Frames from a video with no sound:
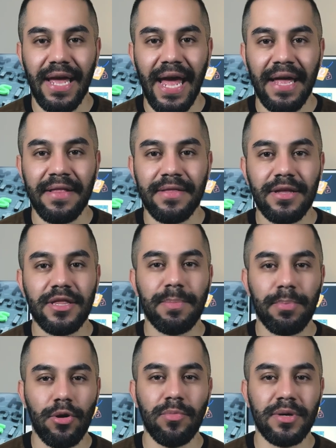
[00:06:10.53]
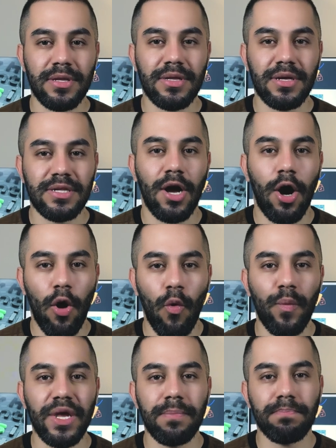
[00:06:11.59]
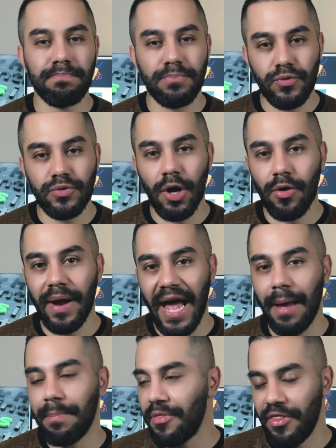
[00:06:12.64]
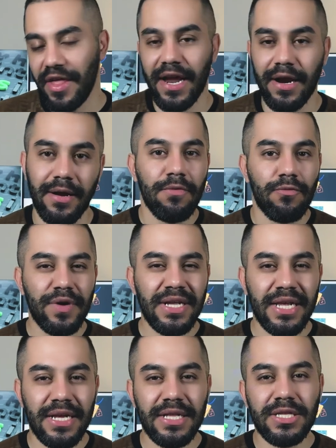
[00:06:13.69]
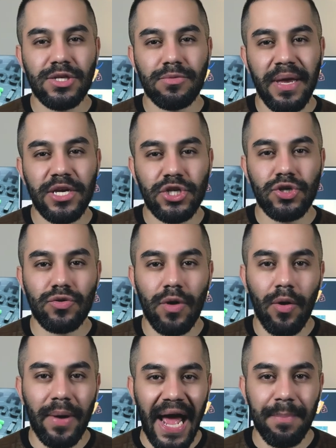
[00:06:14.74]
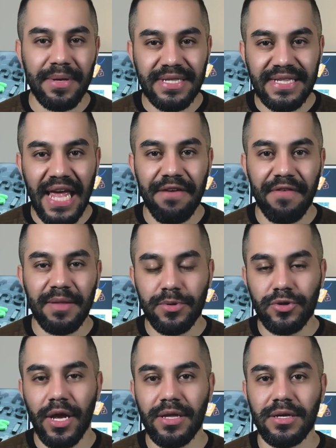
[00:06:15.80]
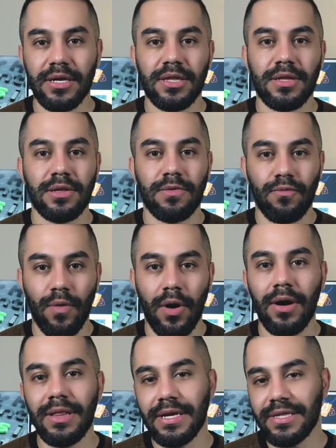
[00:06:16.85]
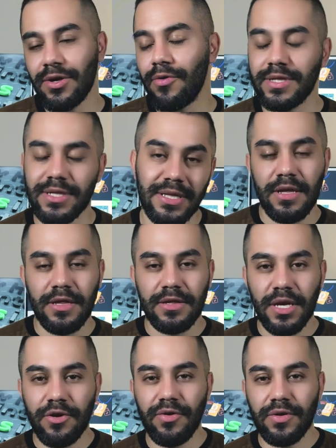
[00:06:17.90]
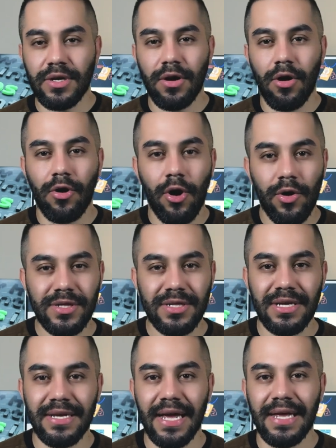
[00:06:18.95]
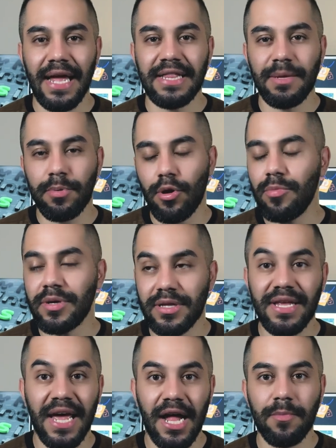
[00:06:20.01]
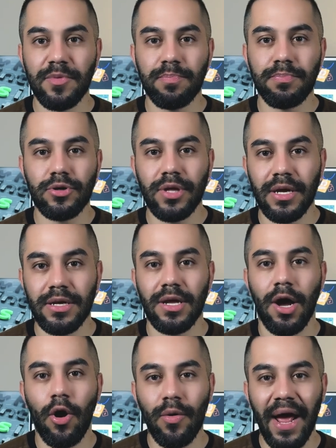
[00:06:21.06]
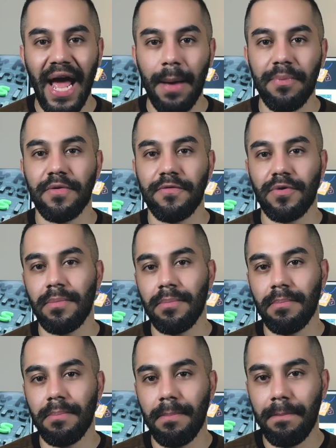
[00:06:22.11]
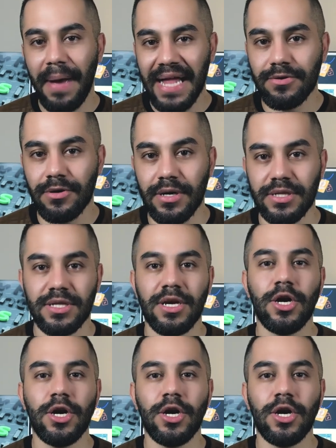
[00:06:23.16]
and deployment is how we put our app there. We need to make sure our app is safe and protected while it's hosted. Securing our hosting and deployment helps protect our app from bad guys